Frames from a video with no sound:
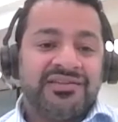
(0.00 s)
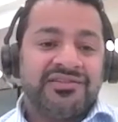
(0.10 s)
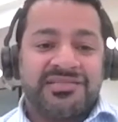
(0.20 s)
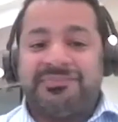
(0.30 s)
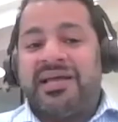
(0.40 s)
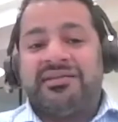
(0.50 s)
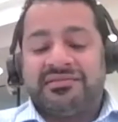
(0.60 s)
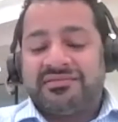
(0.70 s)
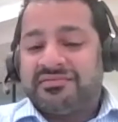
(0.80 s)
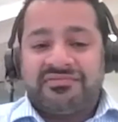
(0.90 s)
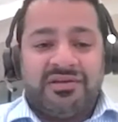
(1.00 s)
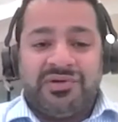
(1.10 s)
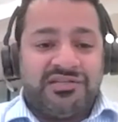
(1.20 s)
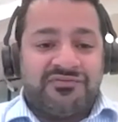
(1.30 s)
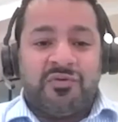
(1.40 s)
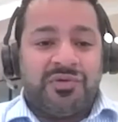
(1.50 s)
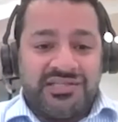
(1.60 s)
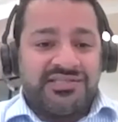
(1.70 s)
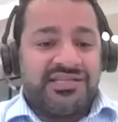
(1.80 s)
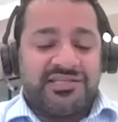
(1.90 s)
to spend 3 weeks, 4
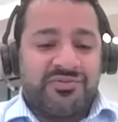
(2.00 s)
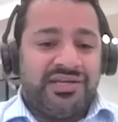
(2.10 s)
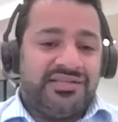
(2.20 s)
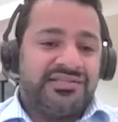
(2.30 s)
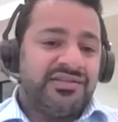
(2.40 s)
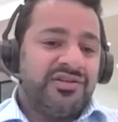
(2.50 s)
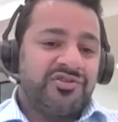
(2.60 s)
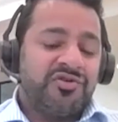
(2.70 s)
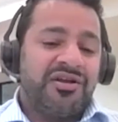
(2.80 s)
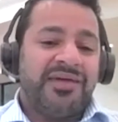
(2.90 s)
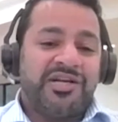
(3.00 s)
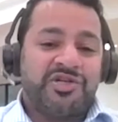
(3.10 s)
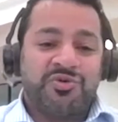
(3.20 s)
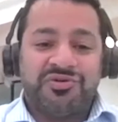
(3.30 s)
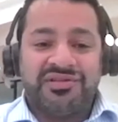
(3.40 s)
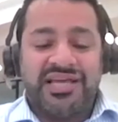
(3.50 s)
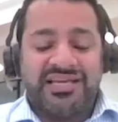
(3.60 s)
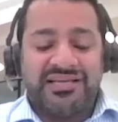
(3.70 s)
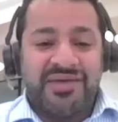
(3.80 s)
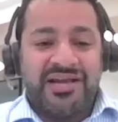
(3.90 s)
weeks, 6 weeks trying to make sure that they
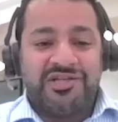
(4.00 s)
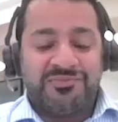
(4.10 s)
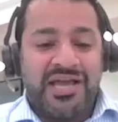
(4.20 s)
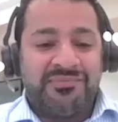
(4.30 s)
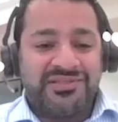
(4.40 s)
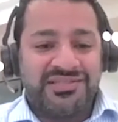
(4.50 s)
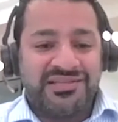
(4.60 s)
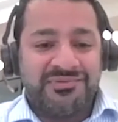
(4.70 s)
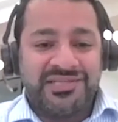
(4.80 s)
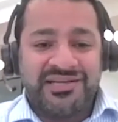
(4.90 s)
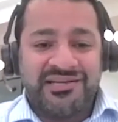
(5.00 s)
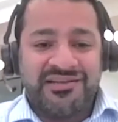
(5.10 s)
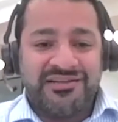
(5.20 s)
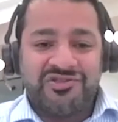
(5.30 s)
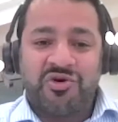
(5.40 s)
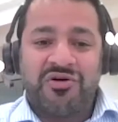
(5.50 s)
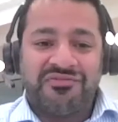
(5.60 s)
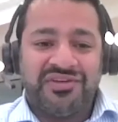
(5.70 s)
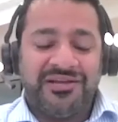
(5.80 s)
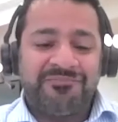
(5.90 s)
can manage payments in a particular
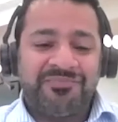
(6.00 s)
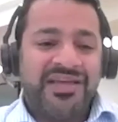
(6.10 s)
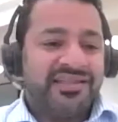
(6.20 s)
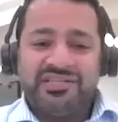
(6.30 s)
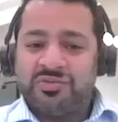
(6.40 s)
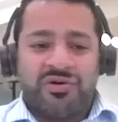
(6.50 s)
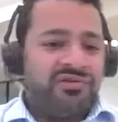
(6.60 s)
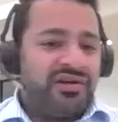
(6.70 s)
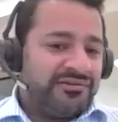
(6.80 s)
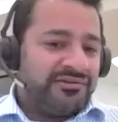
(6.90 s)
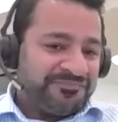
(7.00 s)
geography. They just want to run.